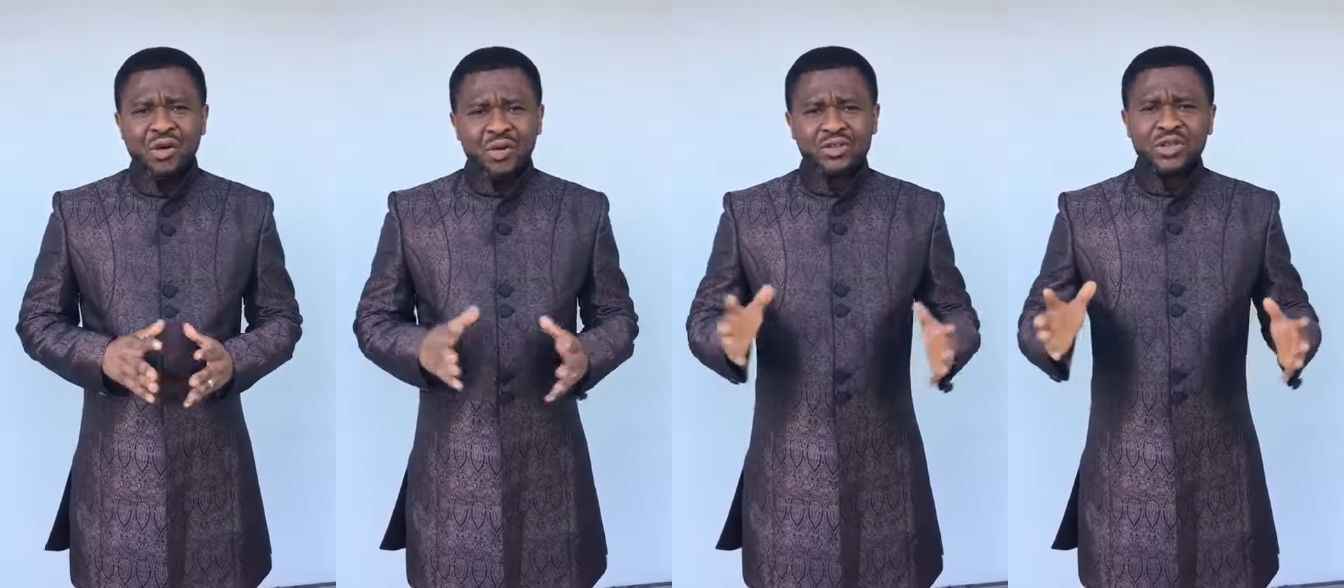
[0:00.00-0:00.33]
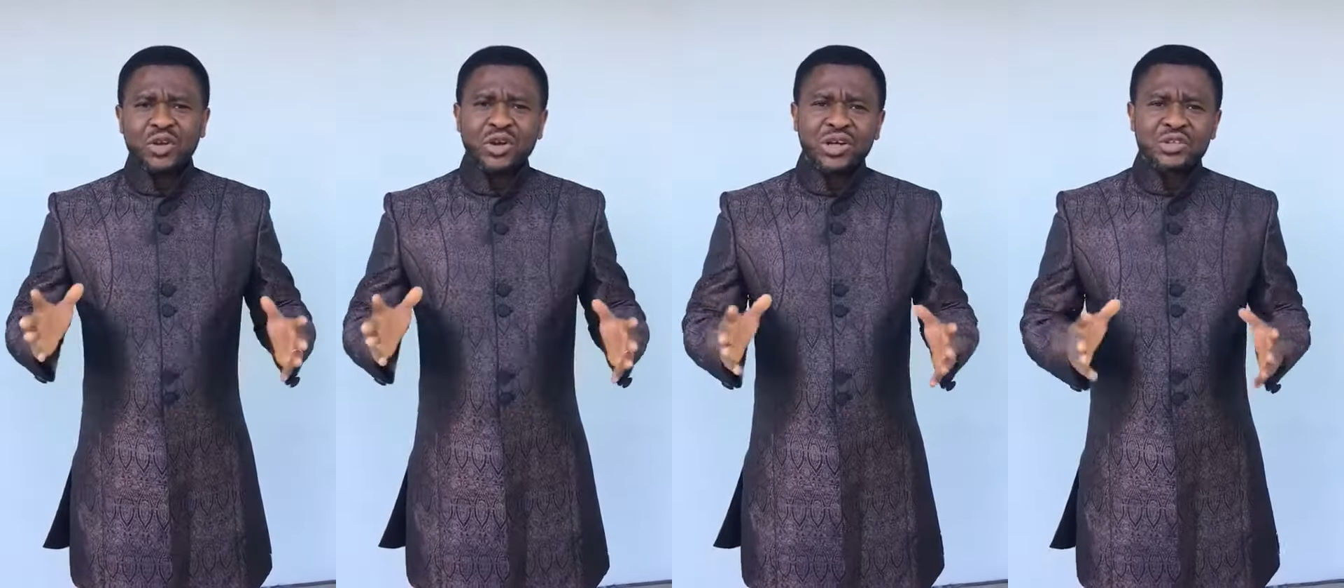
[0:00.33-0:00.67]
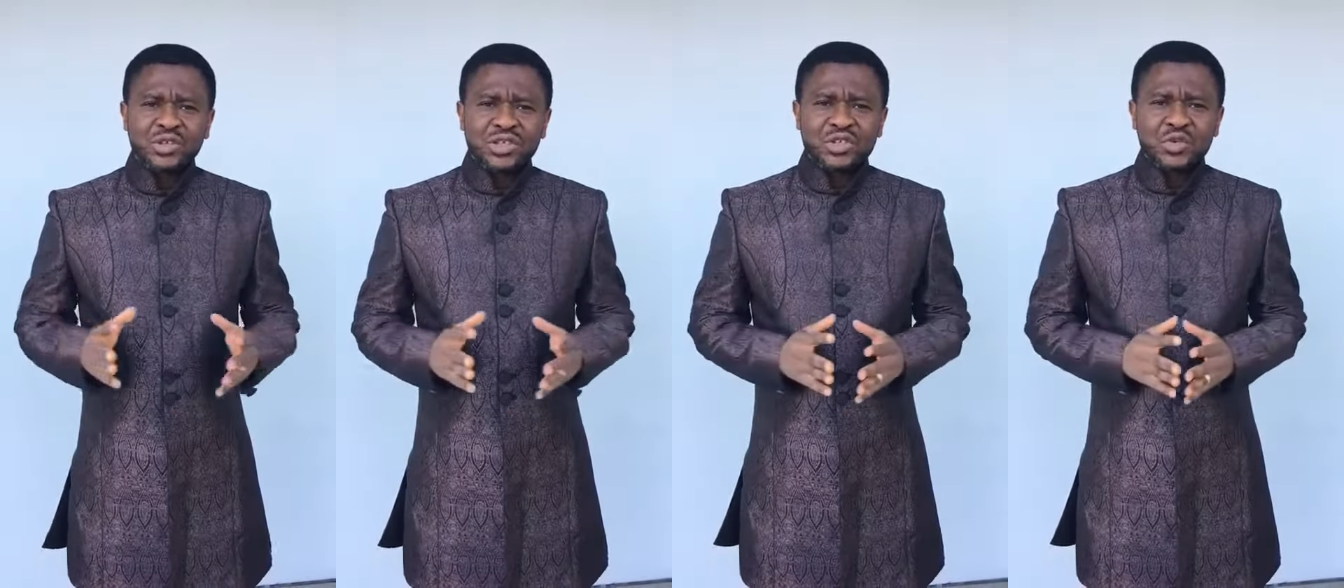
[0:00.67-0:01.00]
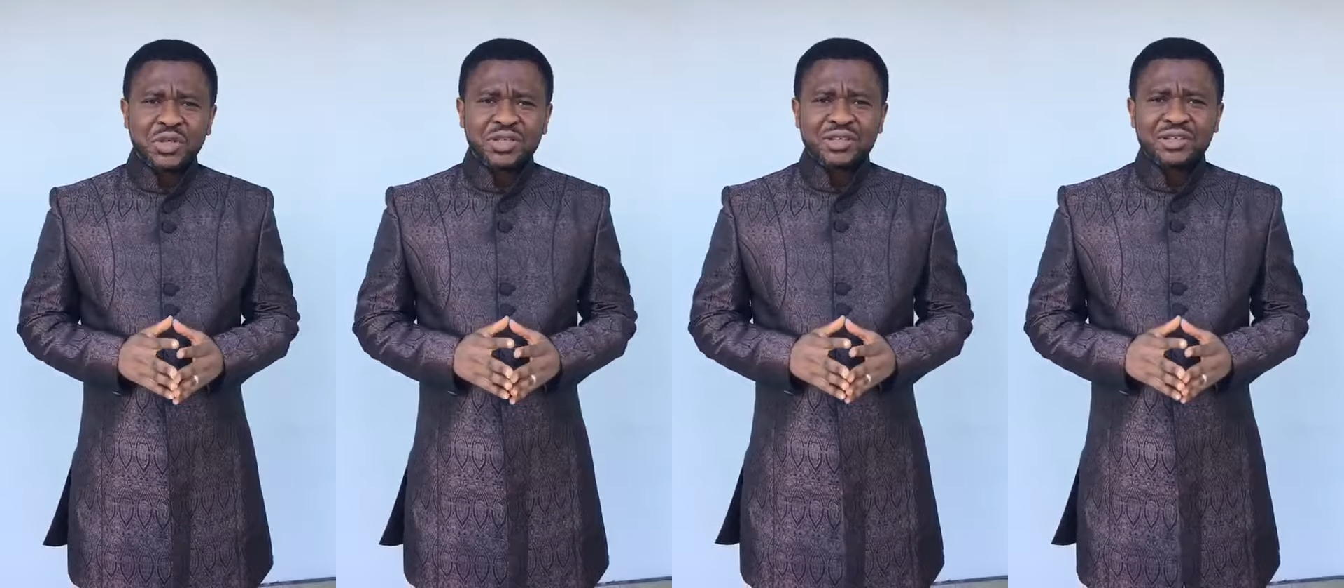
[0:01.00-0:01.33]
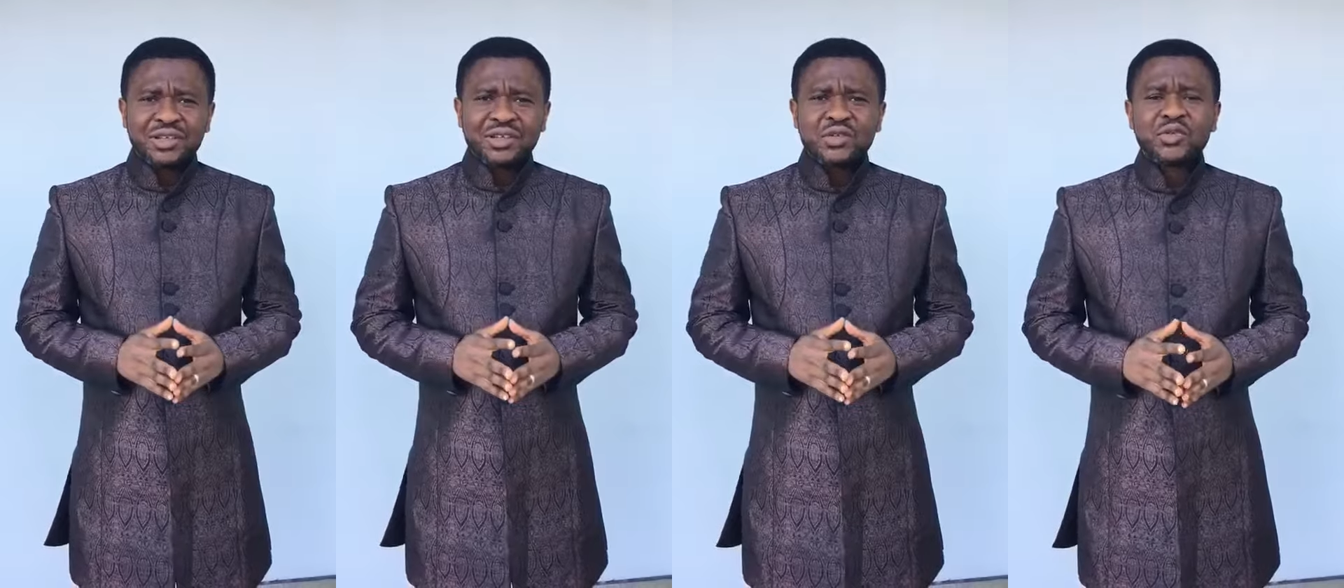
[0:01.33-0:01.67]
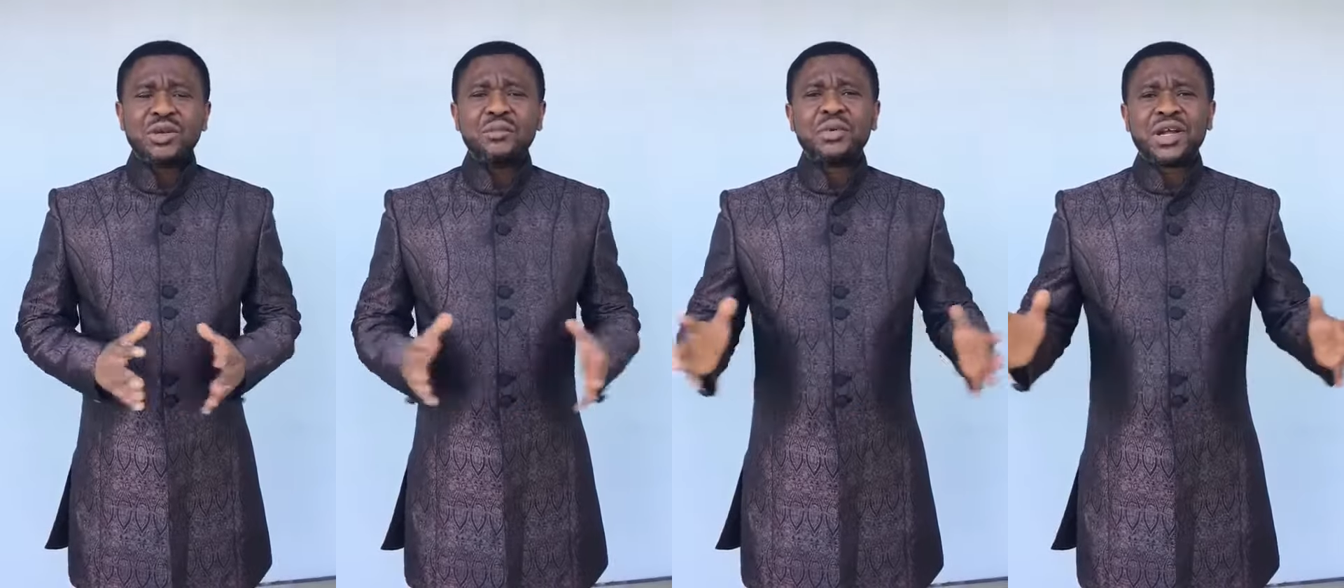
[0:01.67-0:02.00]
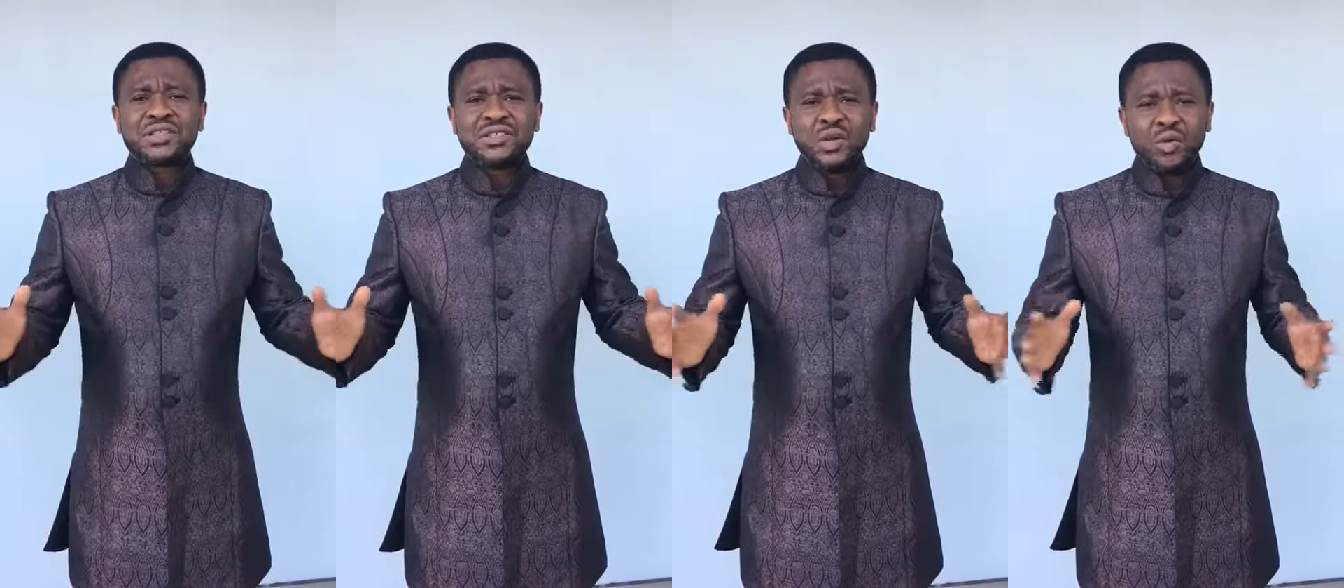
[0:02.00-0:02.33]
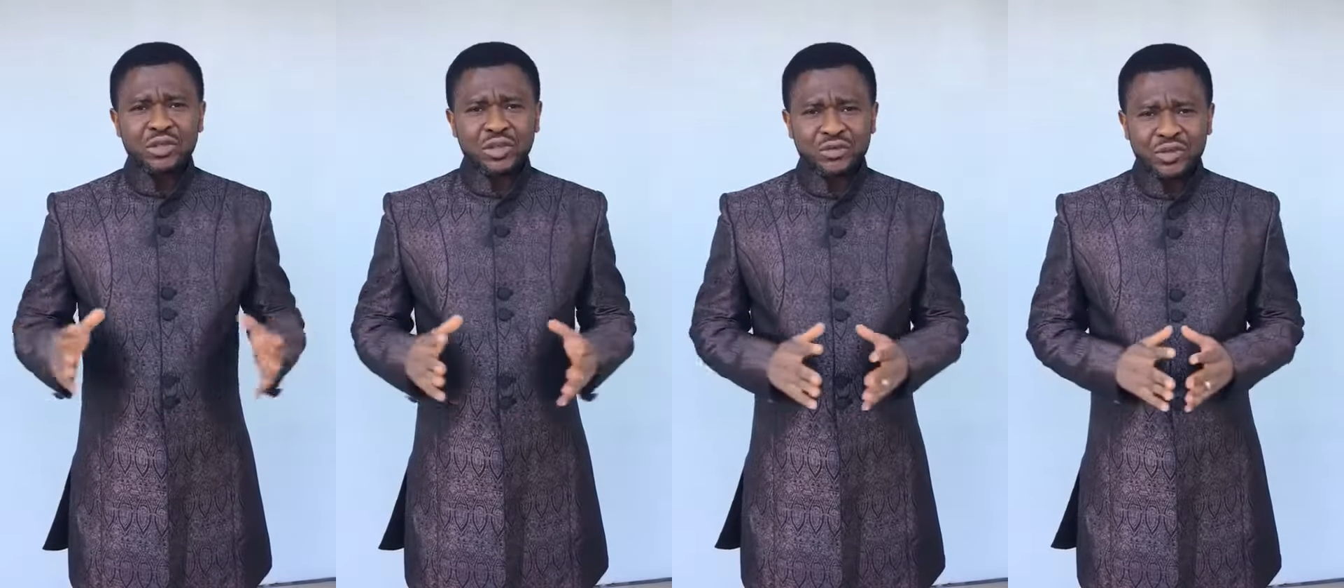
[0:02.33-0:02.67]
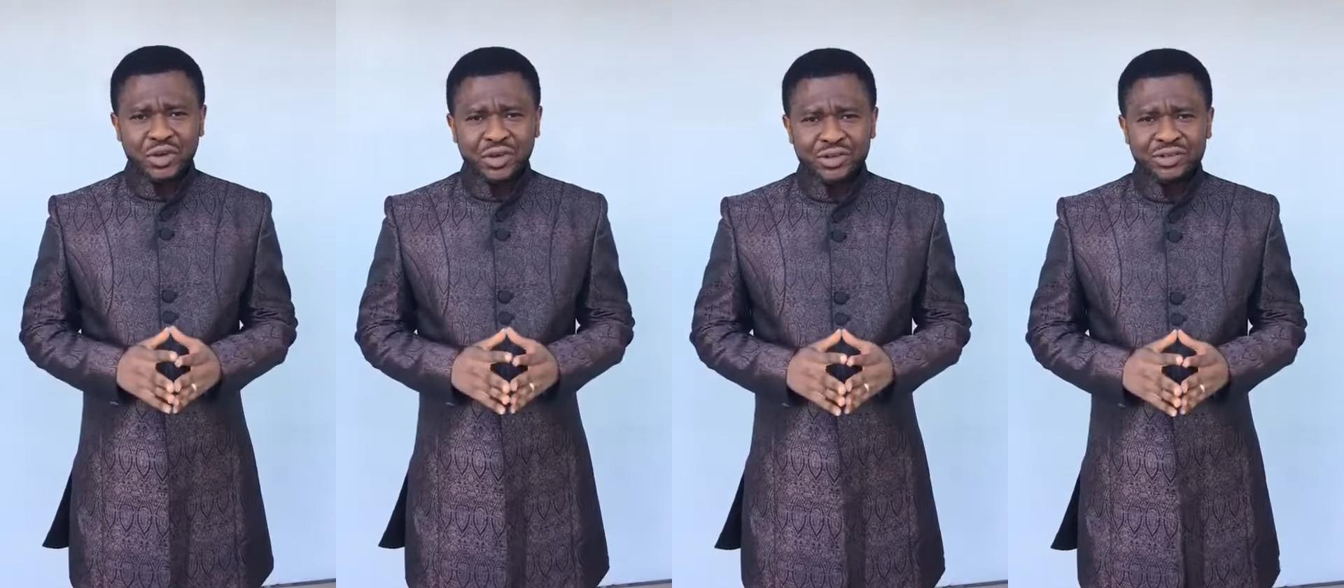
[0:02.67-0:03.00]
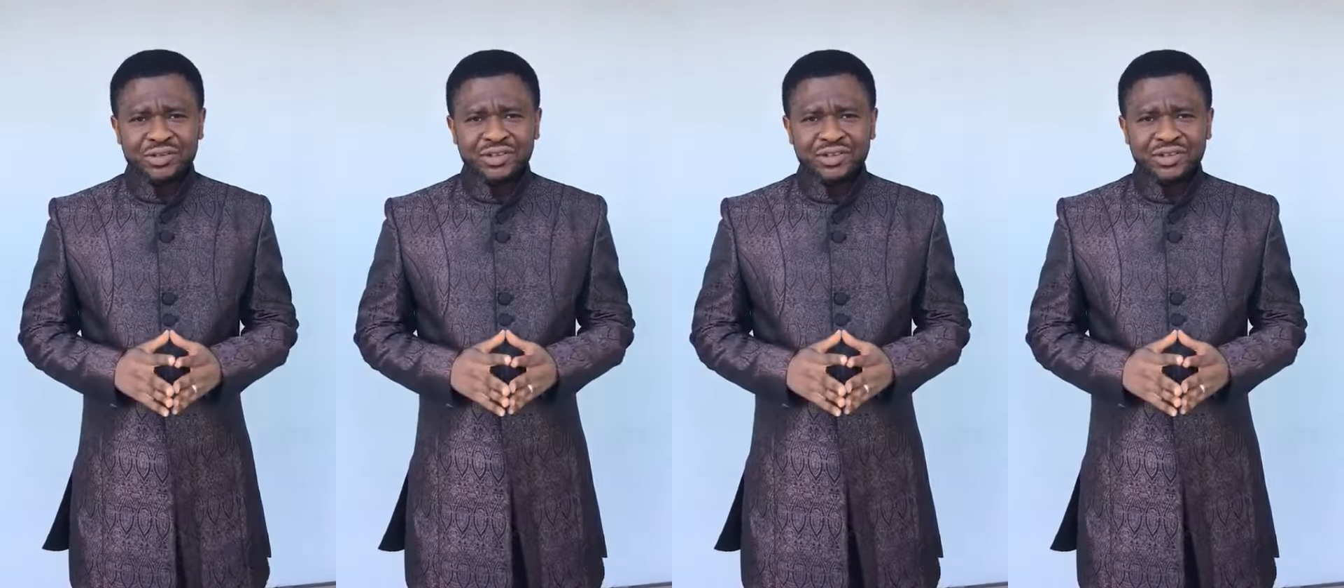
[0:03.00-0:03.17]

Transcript: I want to encourage you this week to embrace the Word of God